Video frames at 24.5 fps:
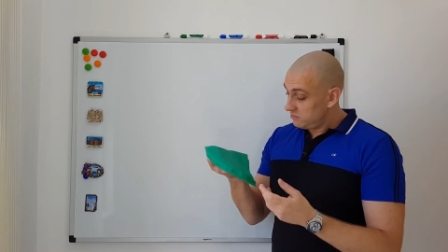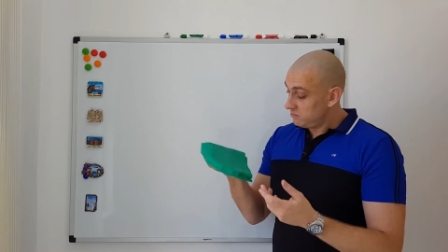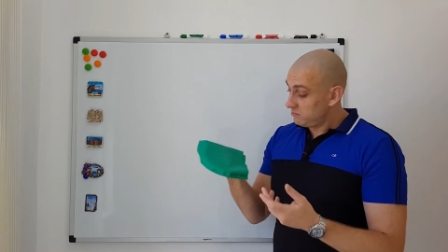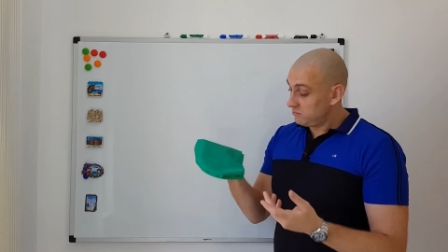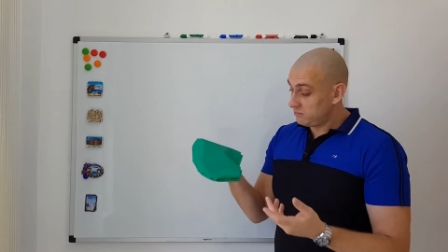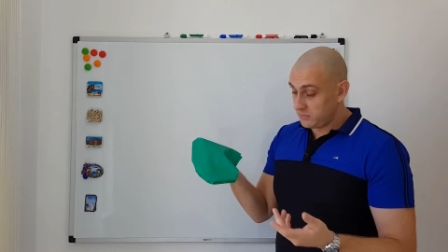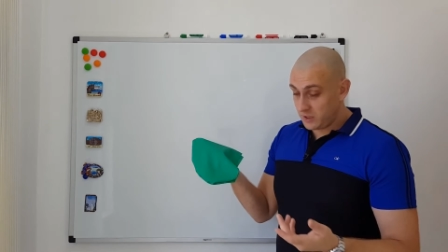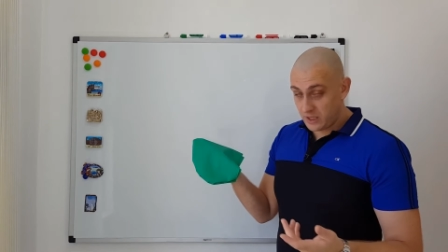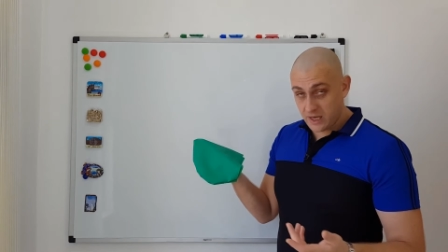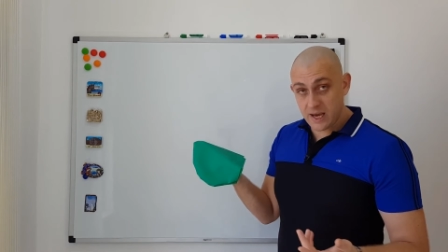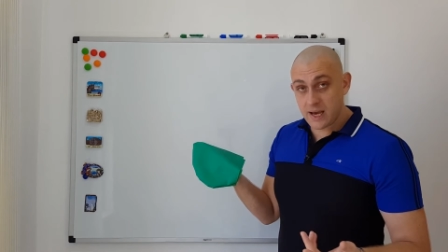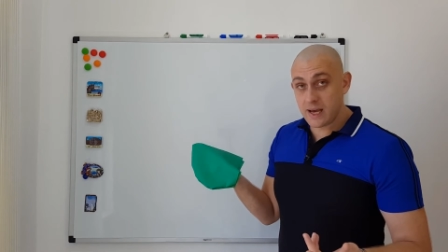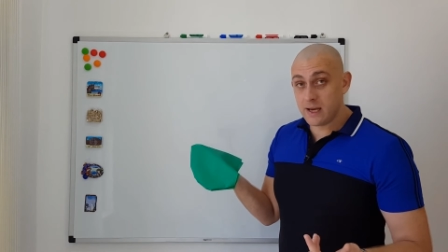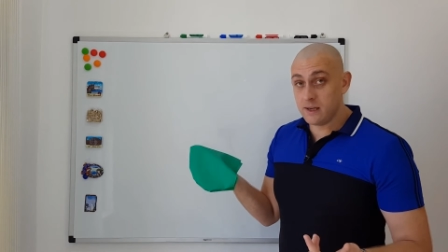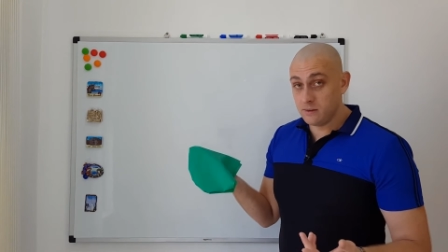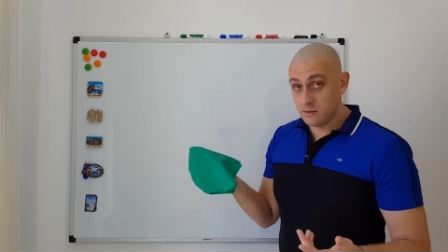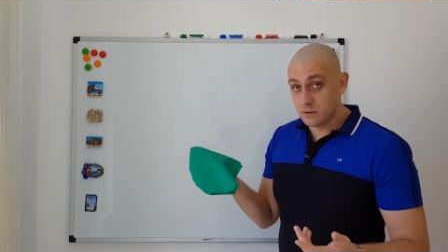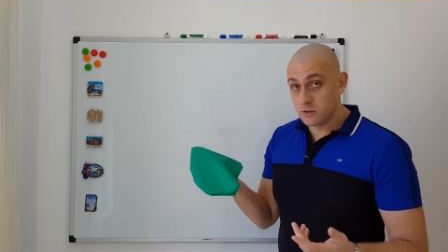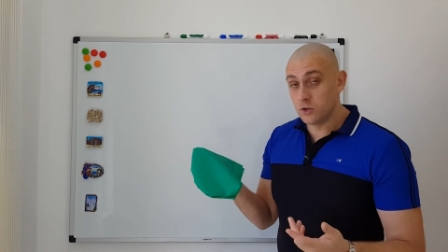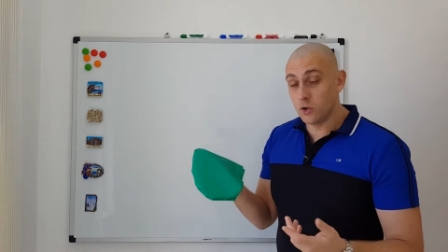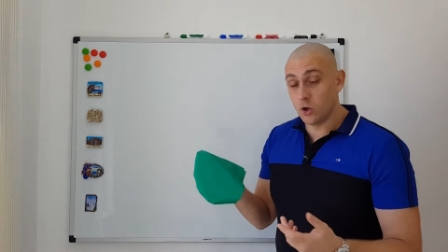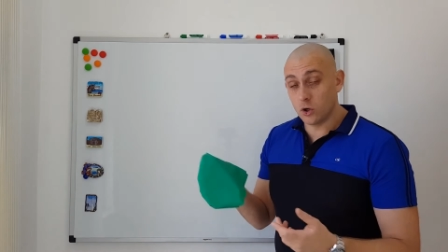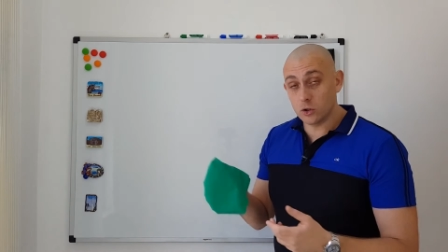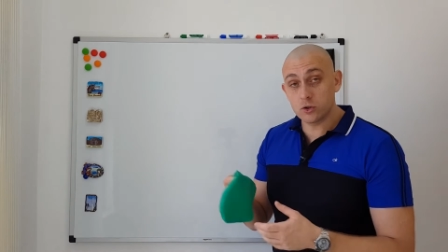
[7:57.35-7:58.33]
yeah,
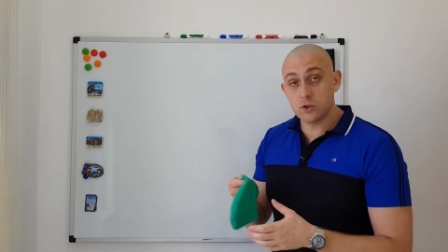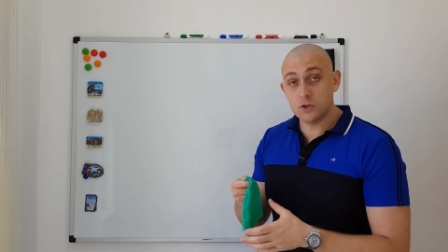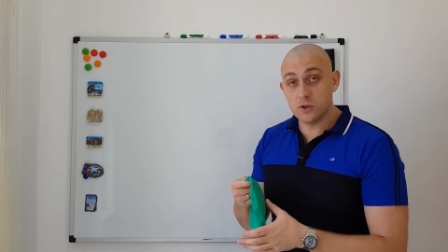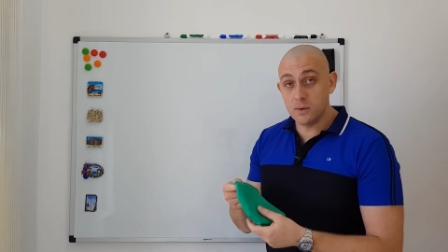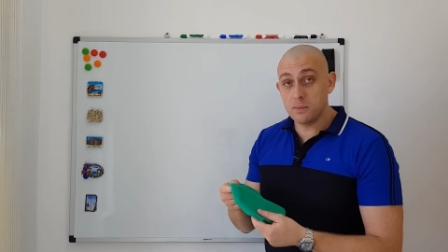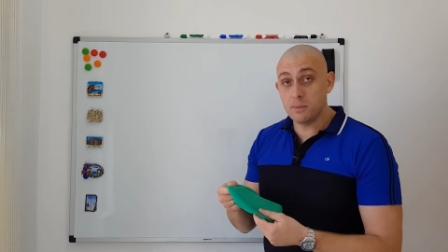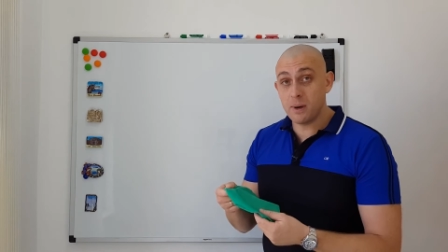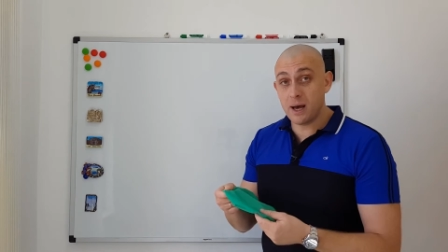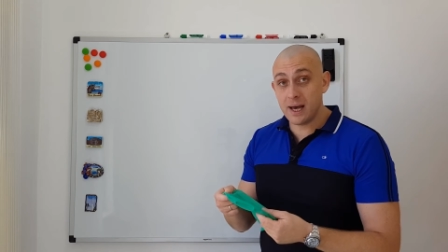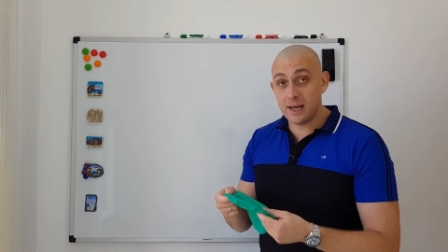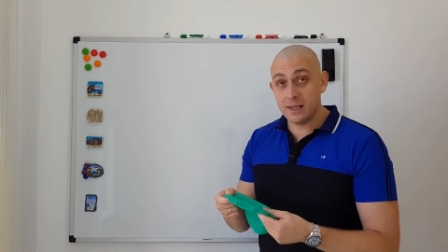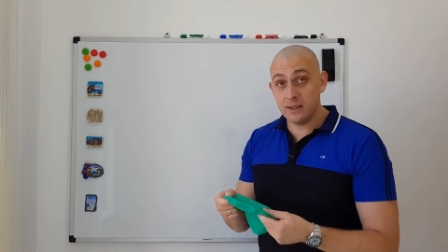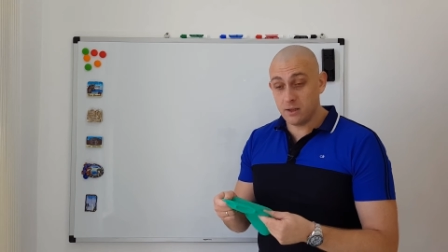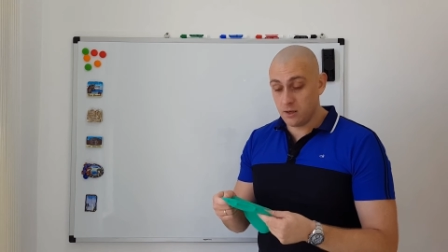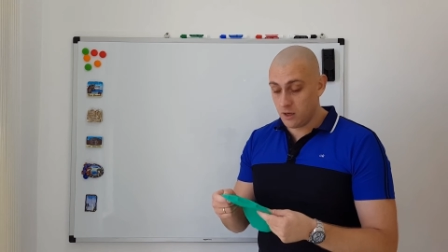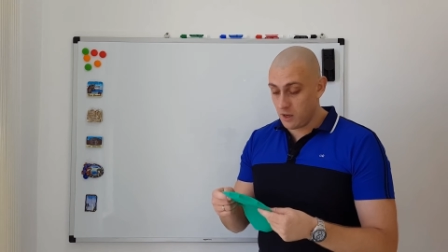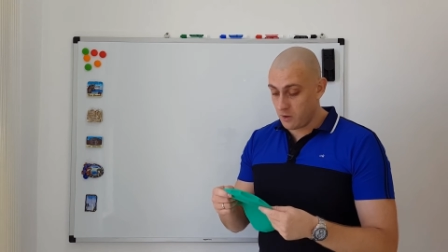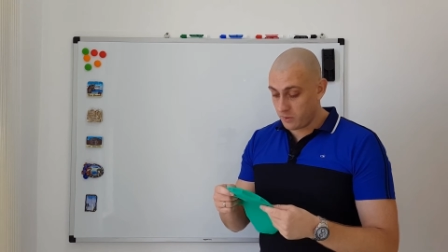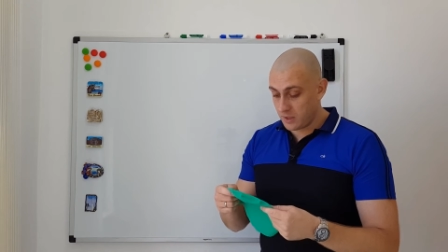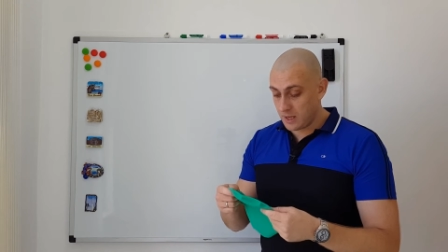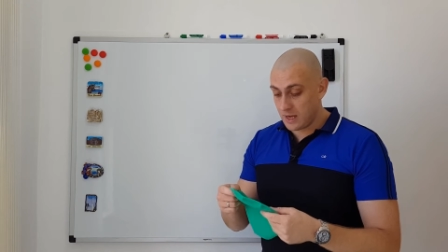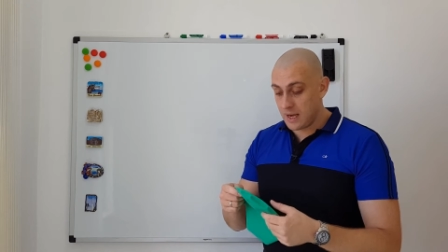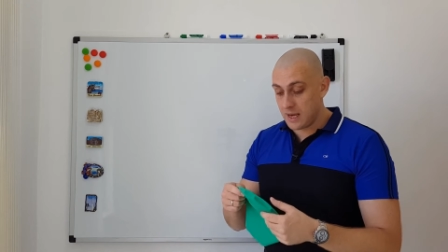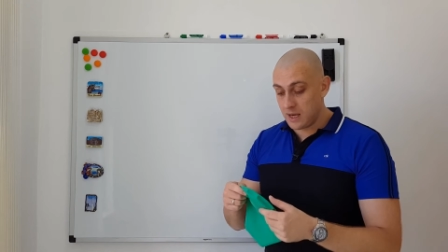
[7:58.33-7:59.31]
not too bad.
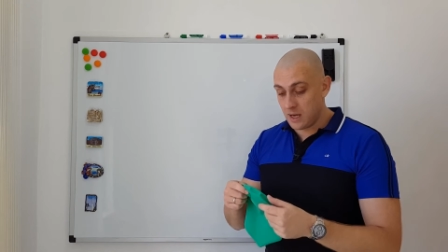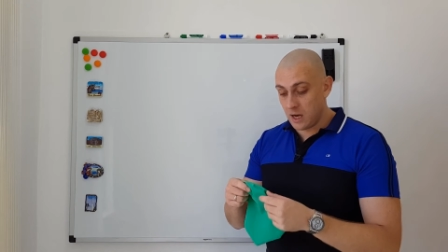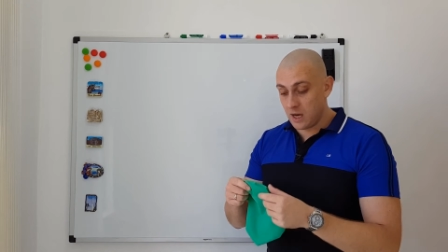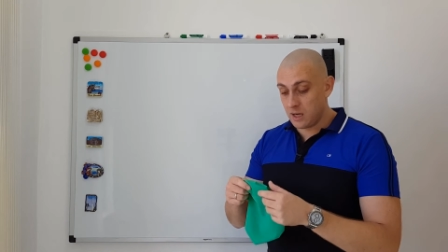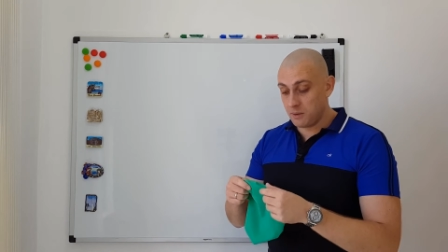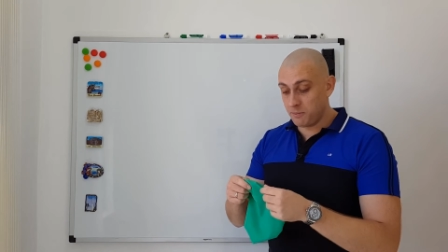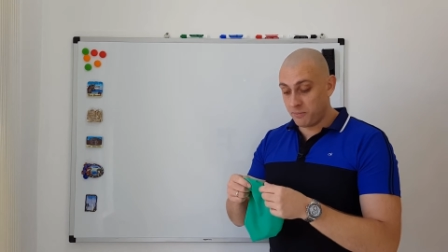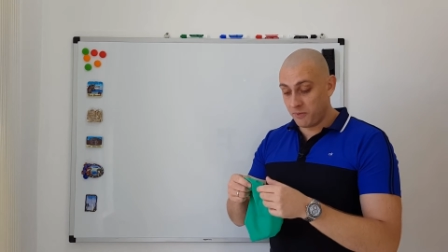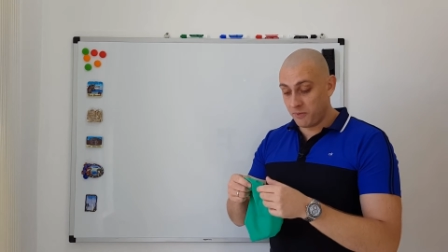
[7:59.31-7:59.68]
Okay, I'd